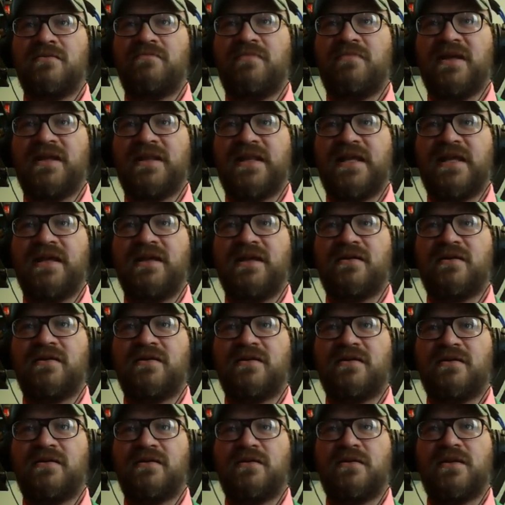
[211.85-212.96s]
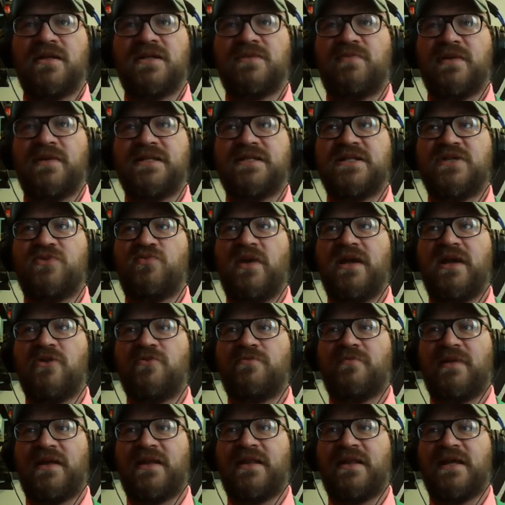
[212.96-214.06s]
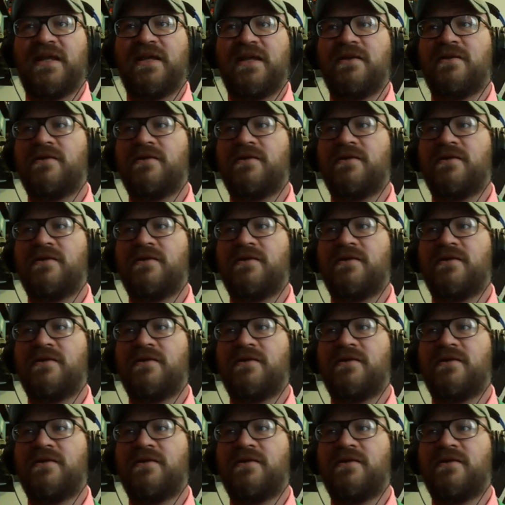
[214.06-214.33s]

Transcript: Billy! This place is weird, Billy!